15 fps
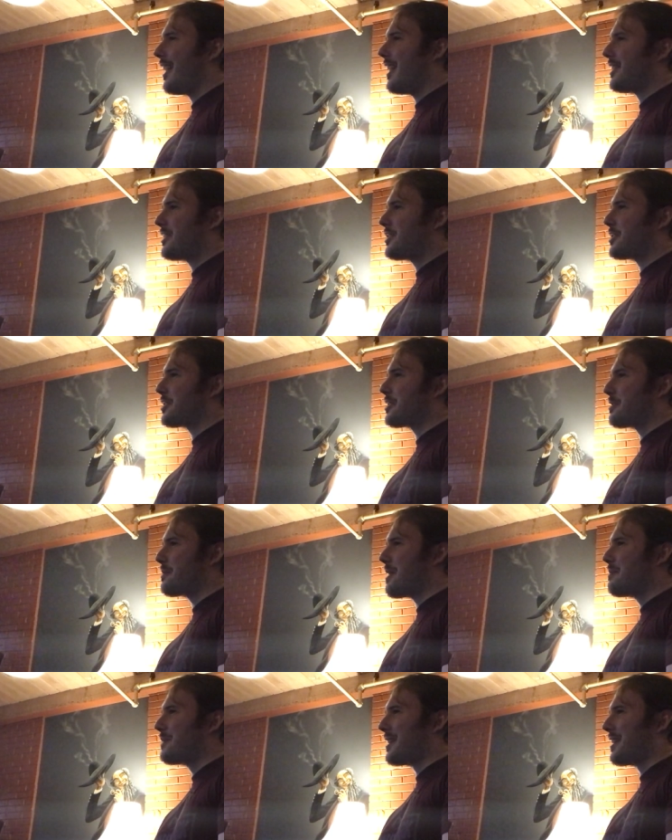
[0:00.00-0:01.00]
And I just
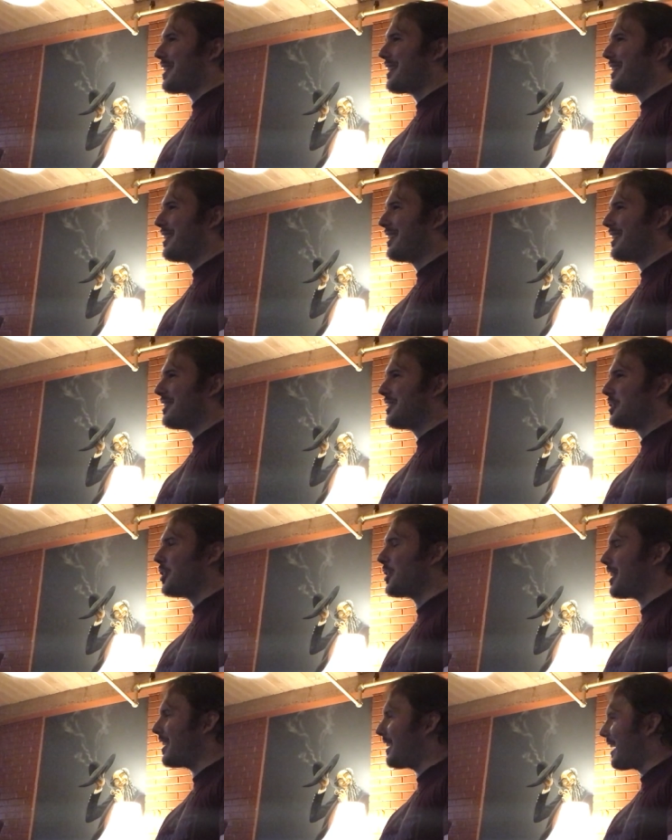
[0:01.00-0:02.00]
remember
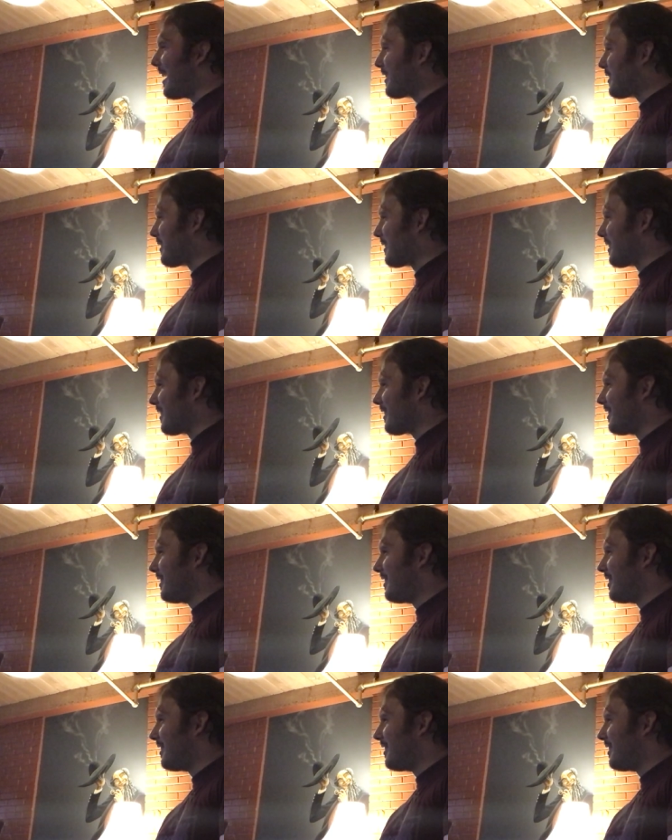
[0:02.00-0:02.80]
looking at her